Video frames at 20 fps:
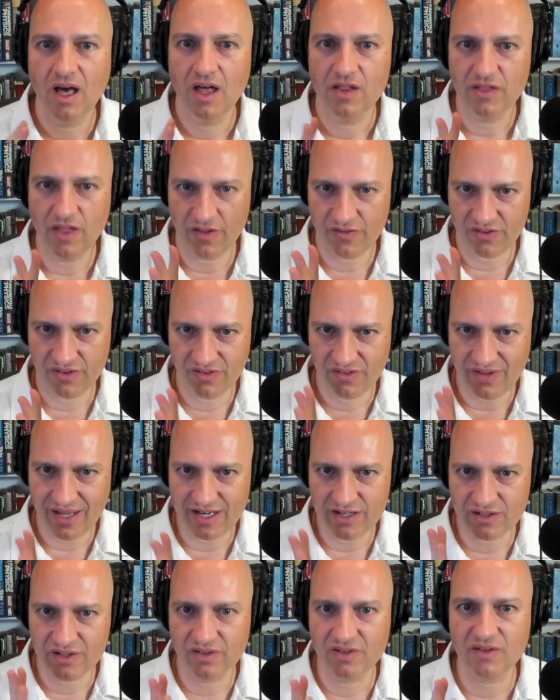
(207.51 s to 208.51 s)
the
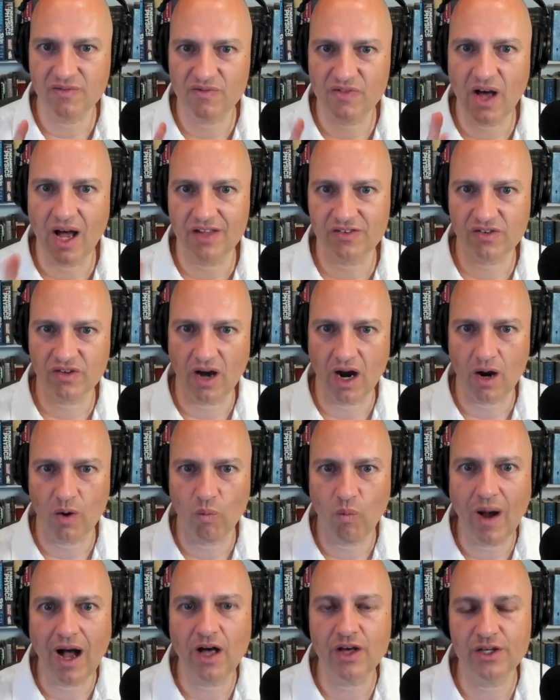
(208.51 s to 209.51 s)
sensations of thoughts are
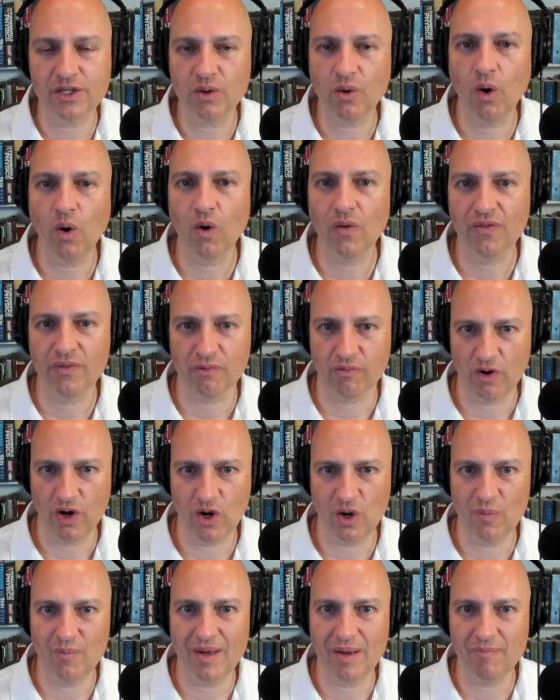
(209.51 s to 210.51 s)
while you hold the
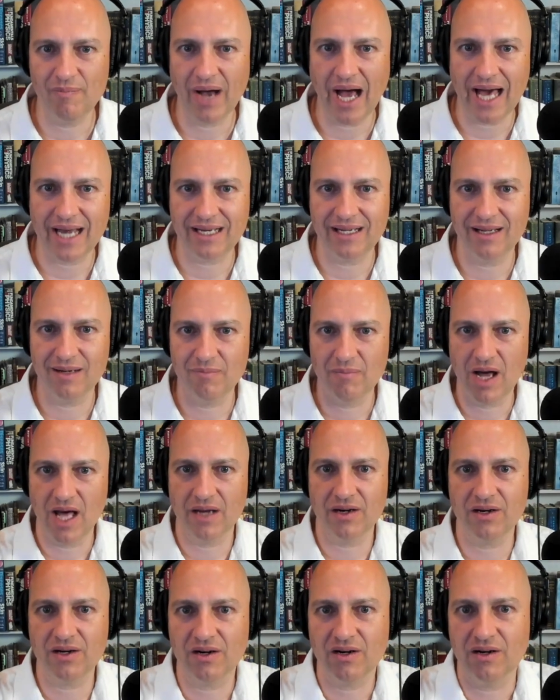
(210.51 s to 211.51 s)
room and body and
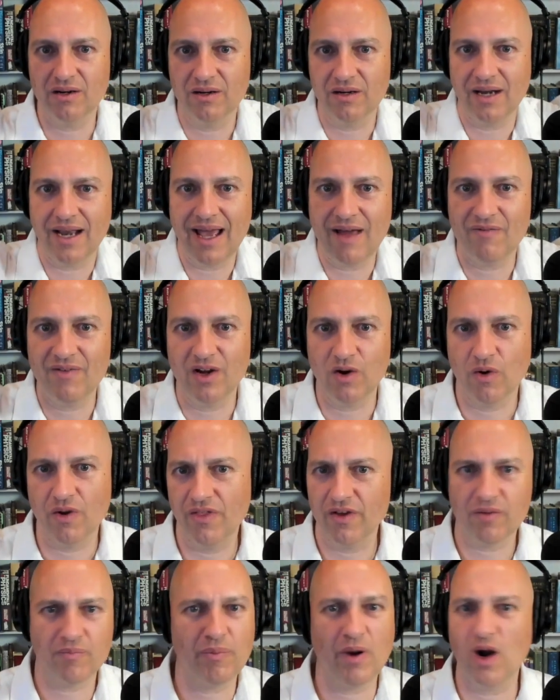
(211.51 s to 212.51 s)
monitor and or
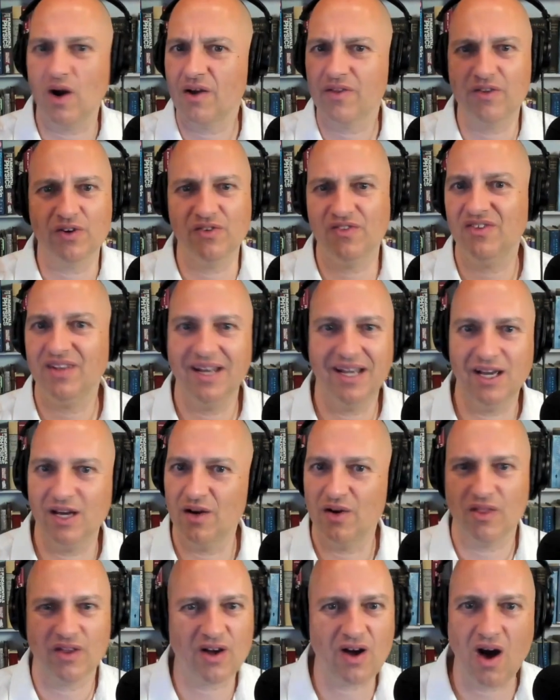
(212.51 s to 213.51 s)
the park they're sitting in
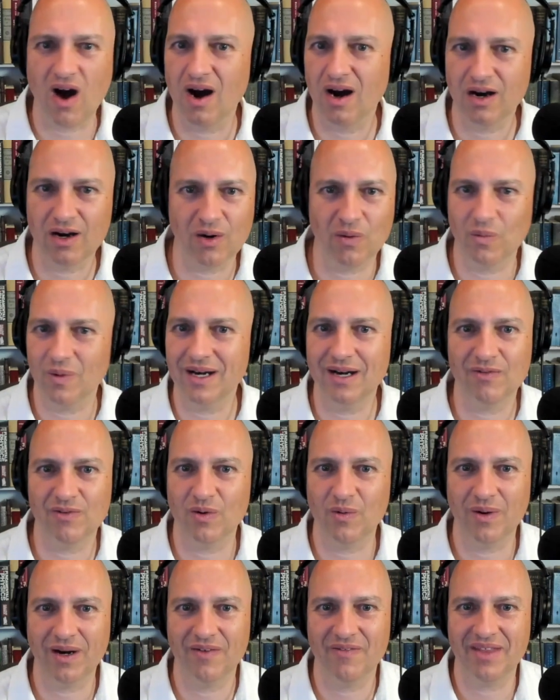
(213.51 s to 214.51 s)
or the car or whatever,
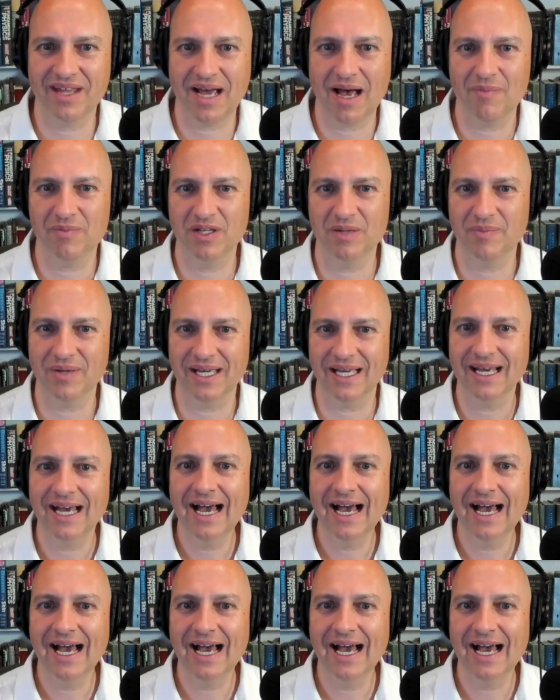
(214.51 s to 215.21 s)
wherever they happen to be,